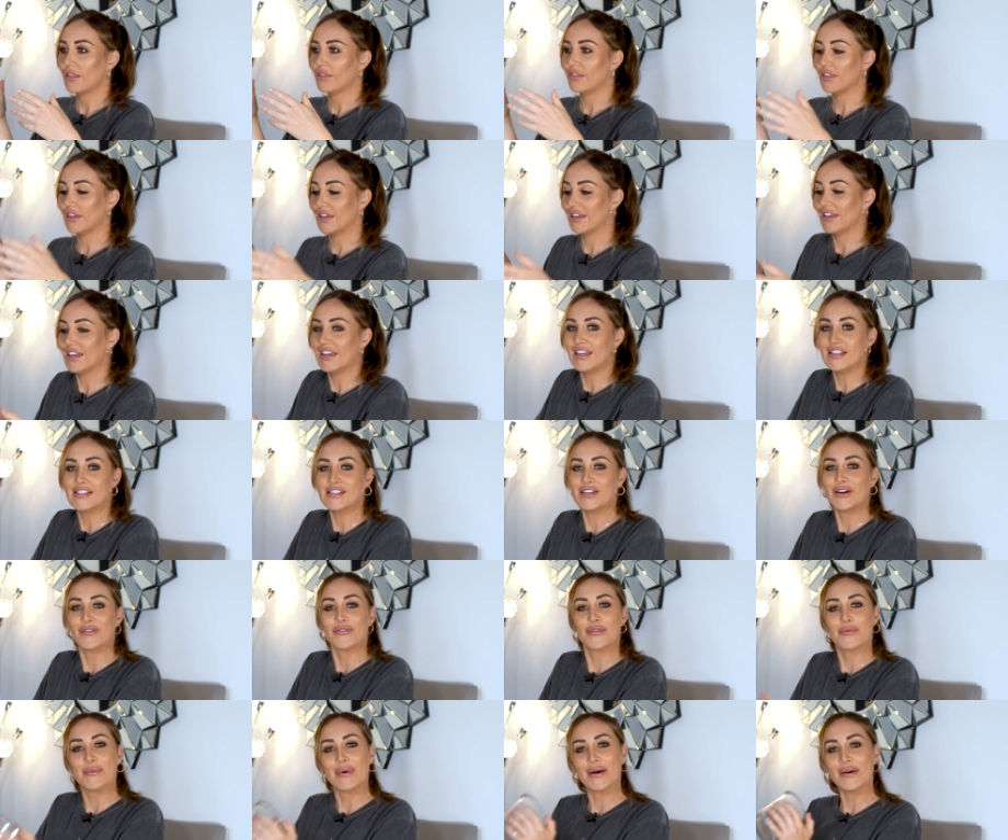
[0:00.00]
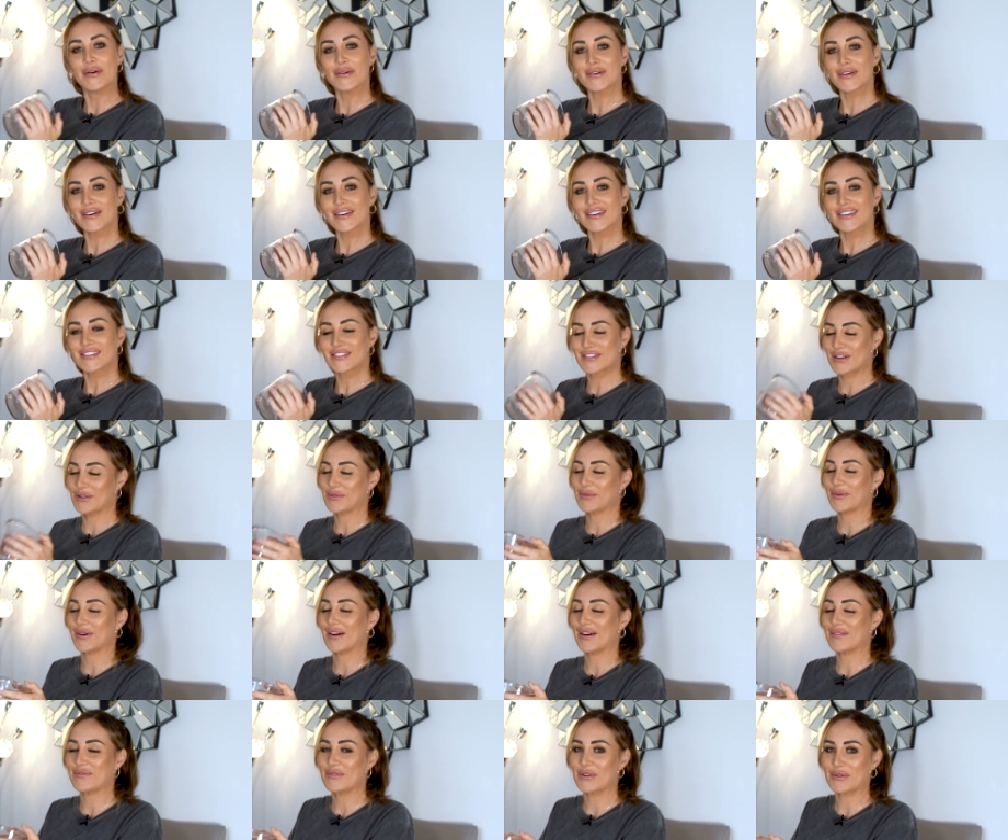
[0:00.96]
the heating of the milk. Don't
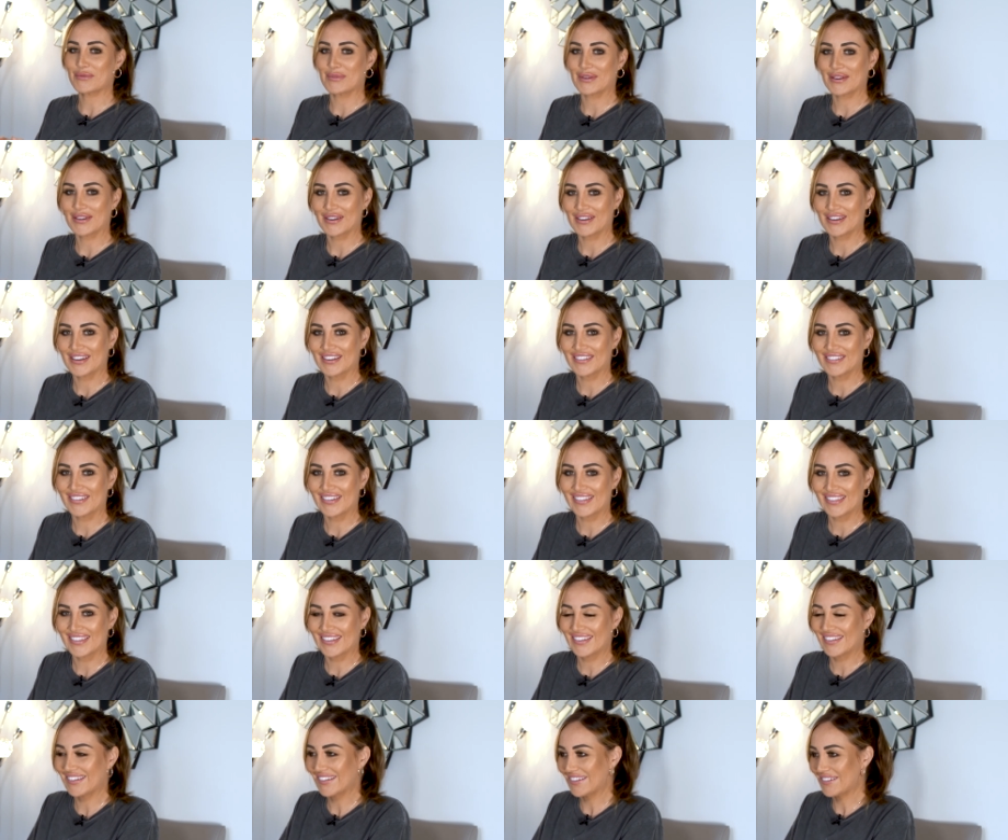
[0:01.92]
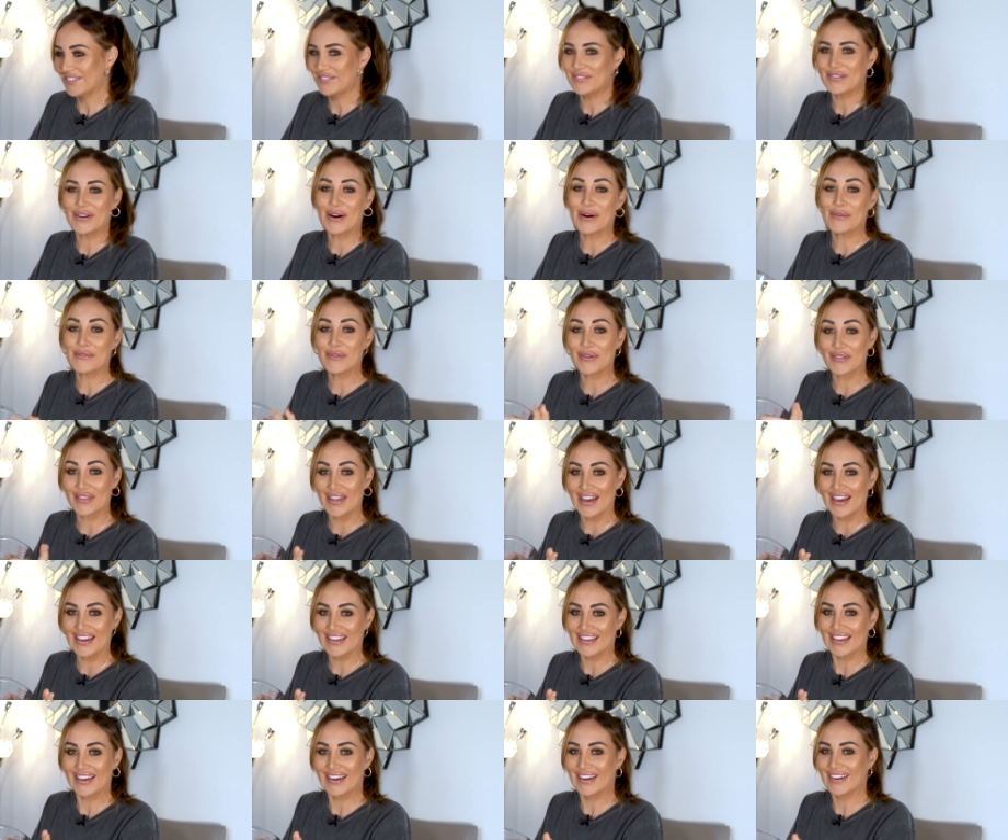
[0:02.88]
worry, I'm not going to be cooking or anything. I'm not there
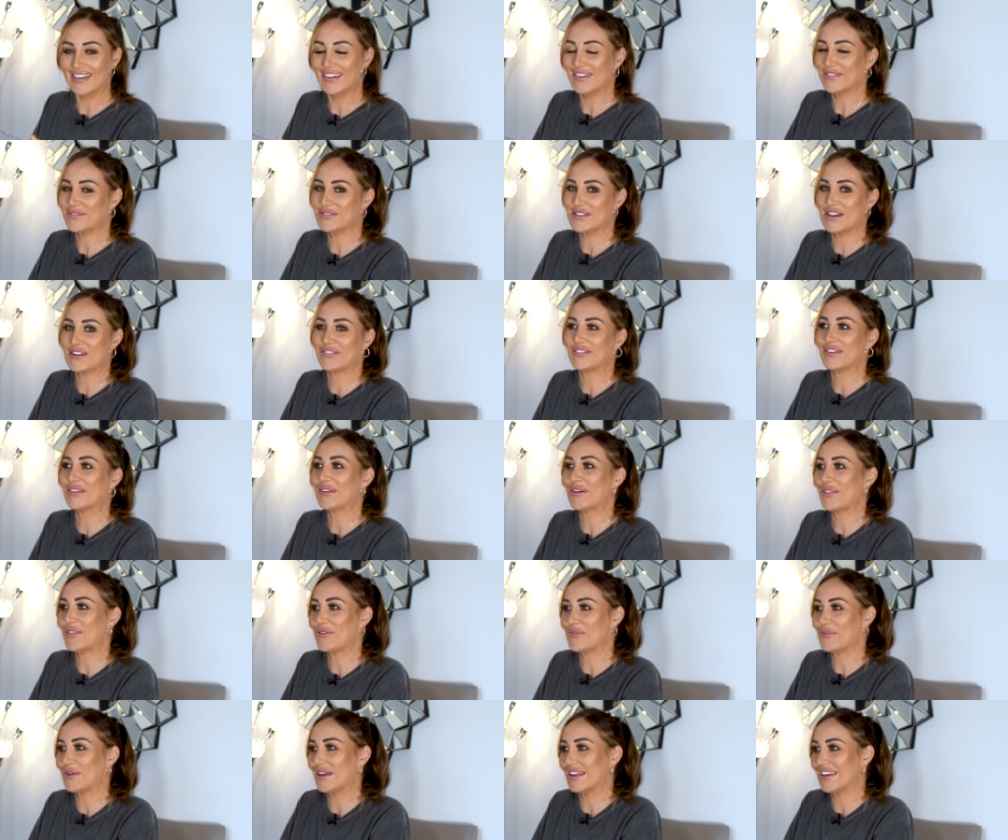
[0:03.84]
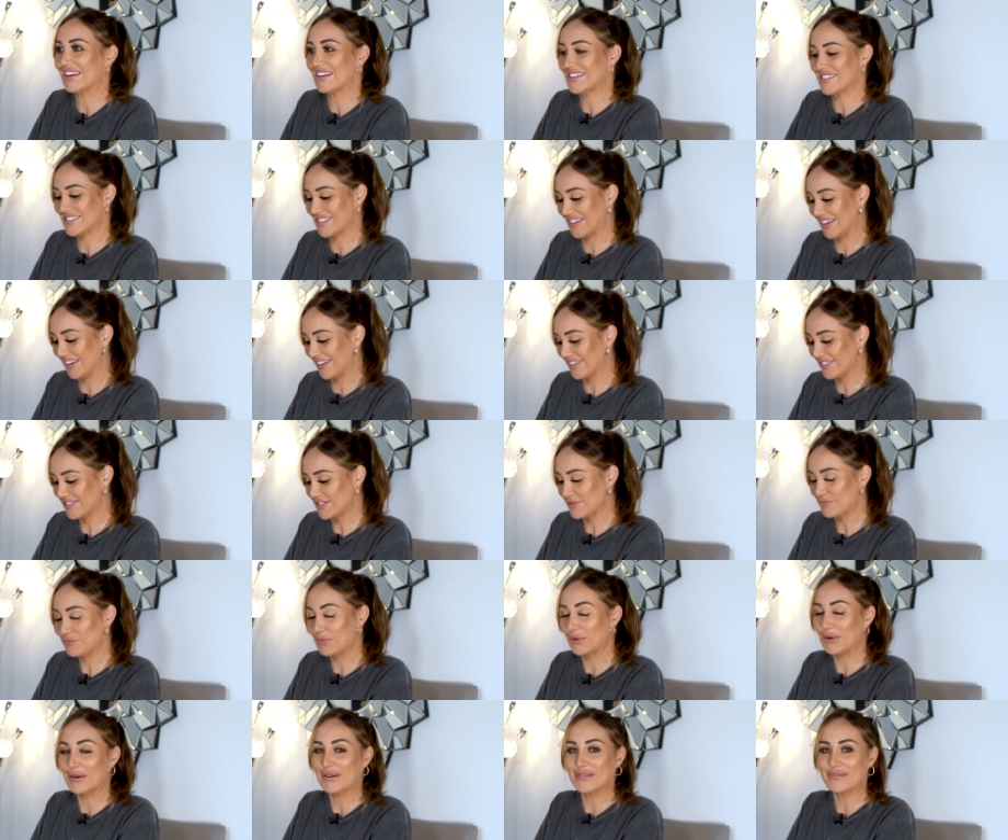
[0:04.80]
yet. I'm definitely not at the weaning stage,
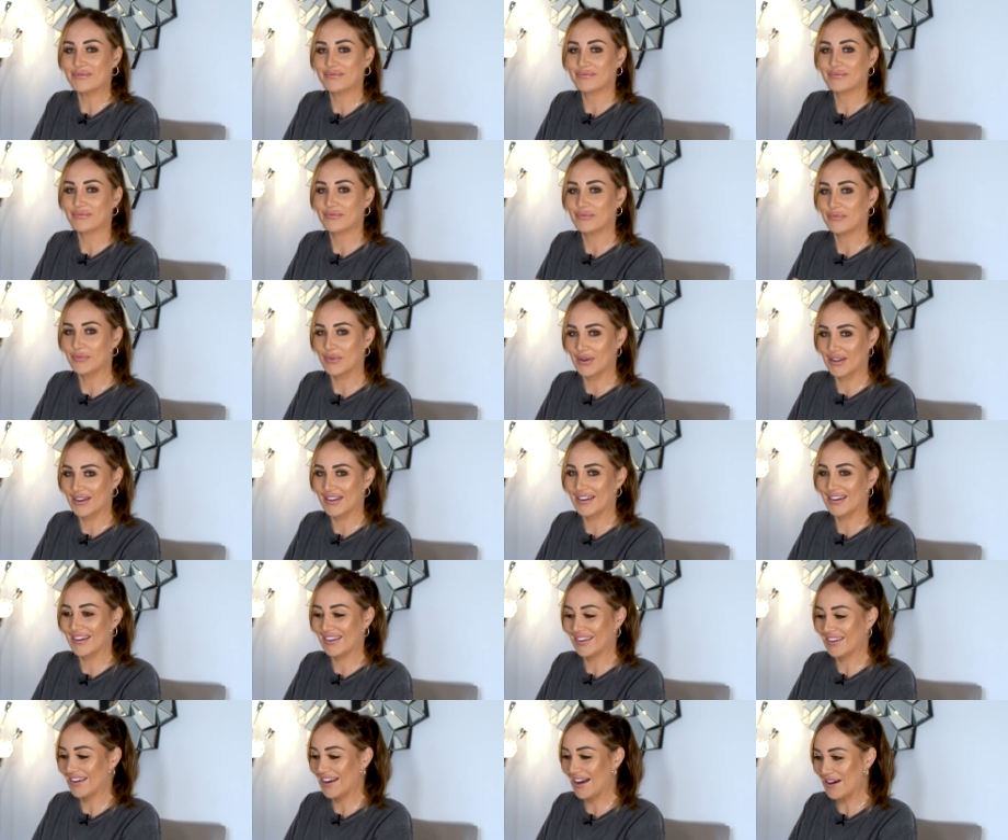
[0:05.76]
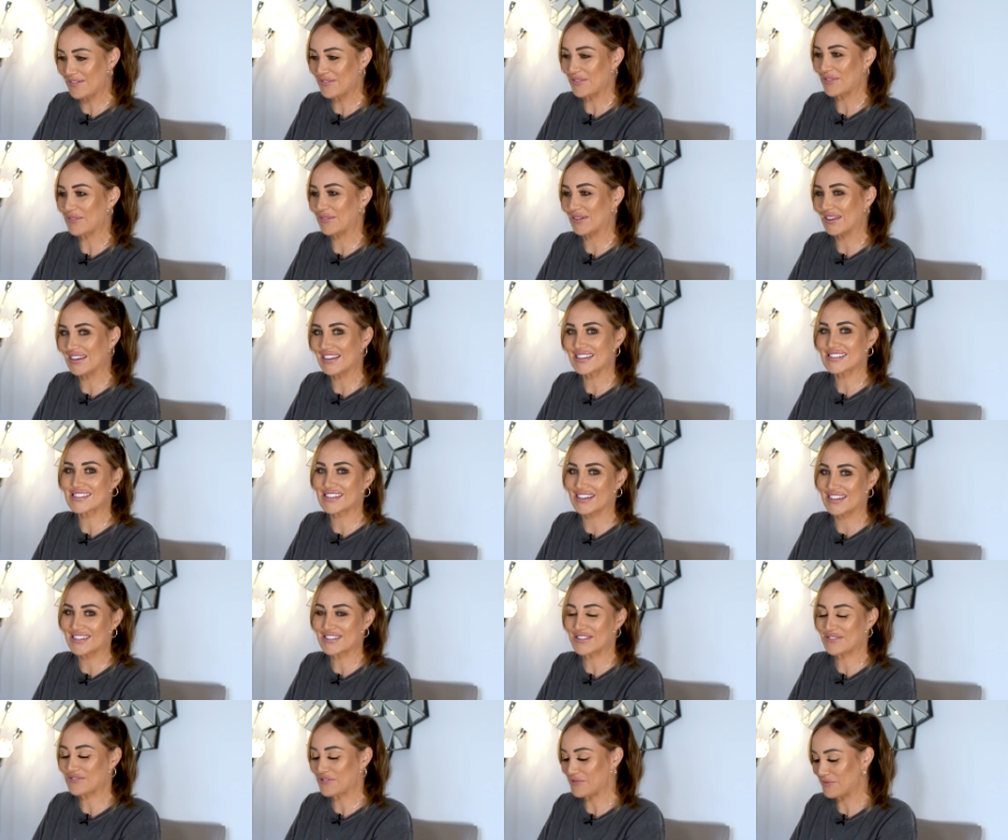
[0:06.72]
but when I am at the weaning
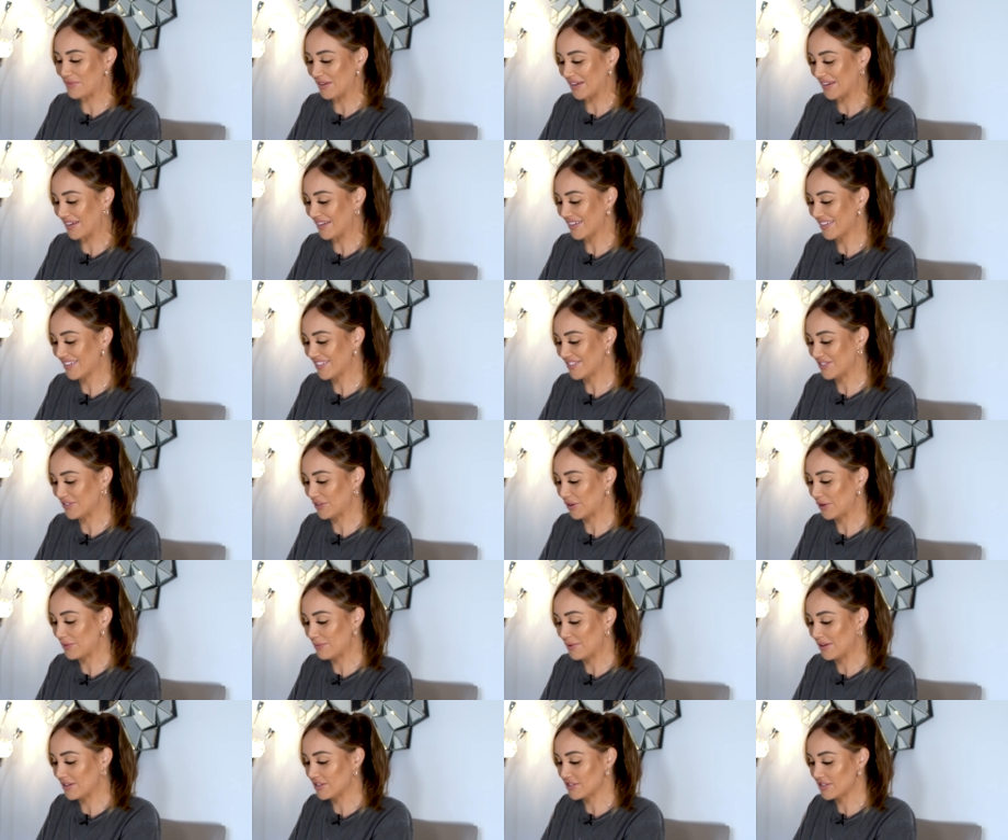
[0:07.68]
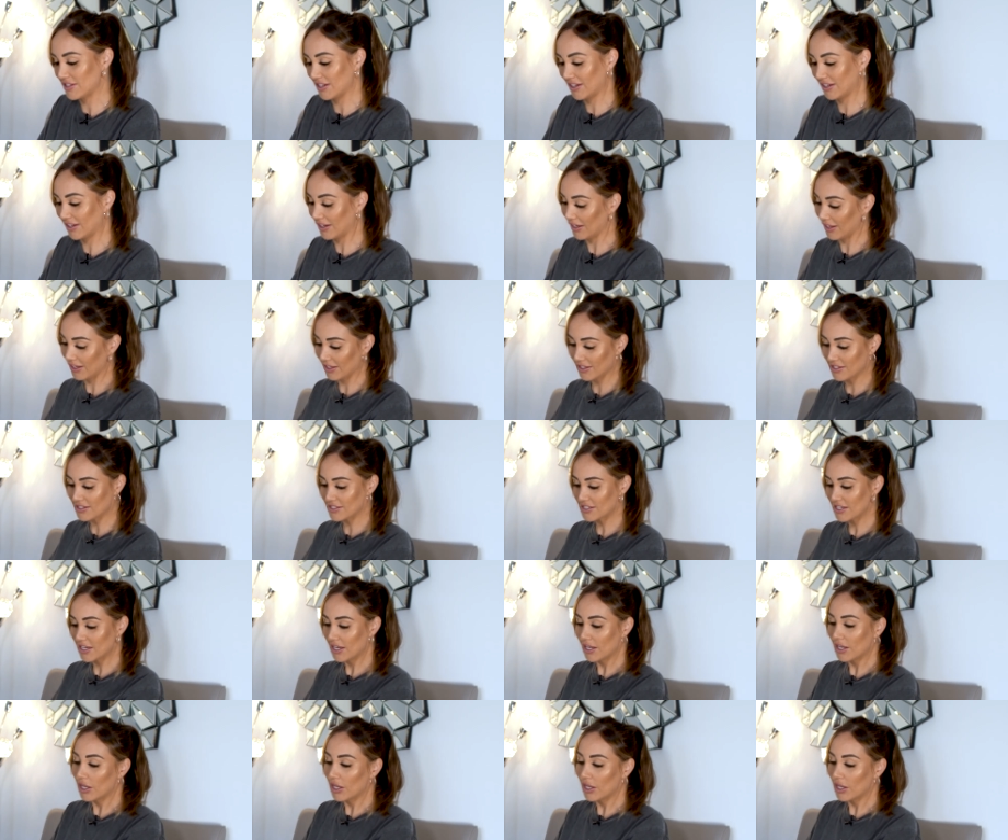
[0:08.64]
stage, I will be documenting it.